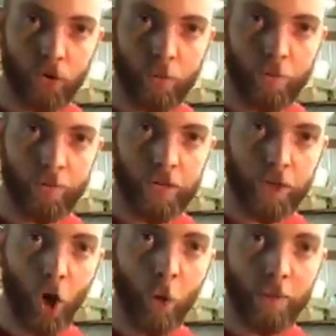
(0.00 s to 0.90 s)
loop, these
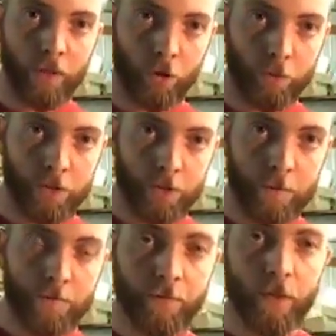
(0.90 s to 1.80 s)
open loops,
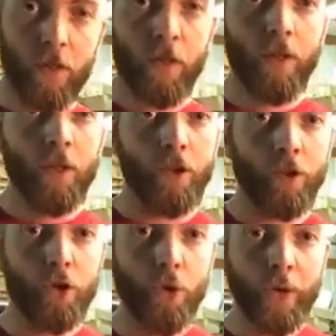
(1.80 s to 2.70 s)

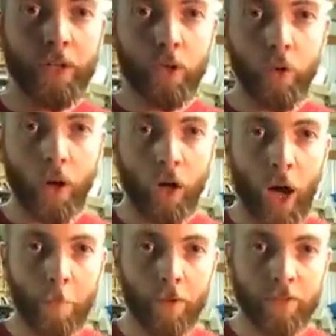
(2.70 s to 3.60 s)
you can do a
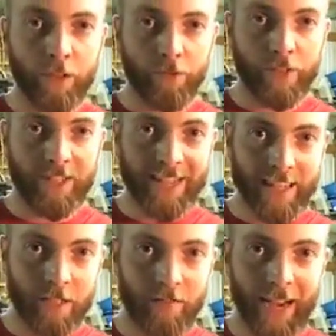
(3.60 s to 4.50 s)
couple of different
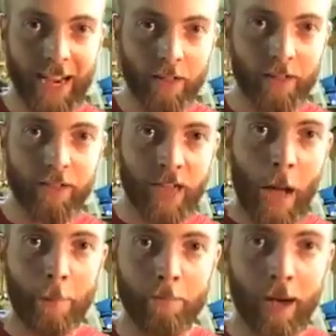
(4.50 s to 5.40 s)
sets of eyelets,
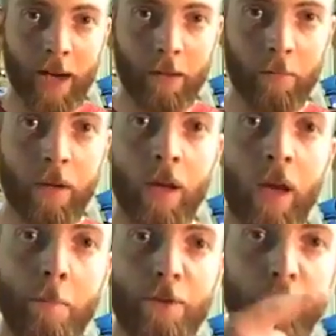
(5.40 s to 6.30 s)
top and bottom,
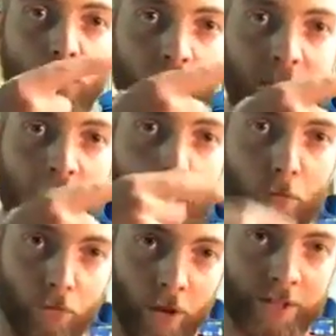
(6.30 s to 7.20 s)
before the top
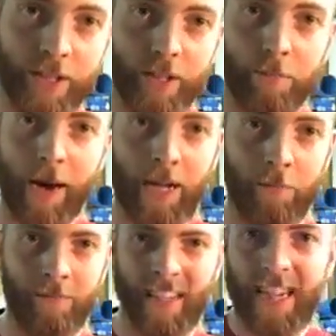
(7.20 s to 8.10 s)
runs into the bottom.
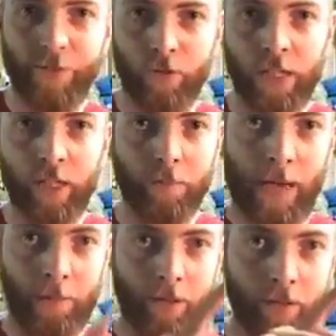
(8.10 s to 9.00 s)
They never run into the
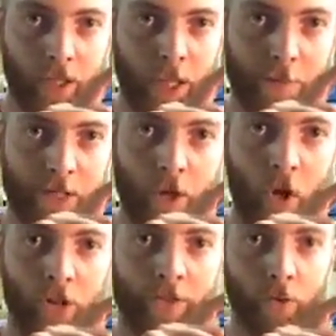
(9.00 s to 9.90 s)
bottom. The clip is tall
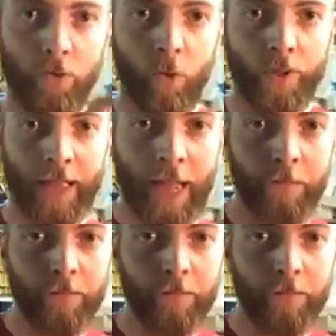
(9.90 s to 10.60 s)
enough to avoid that.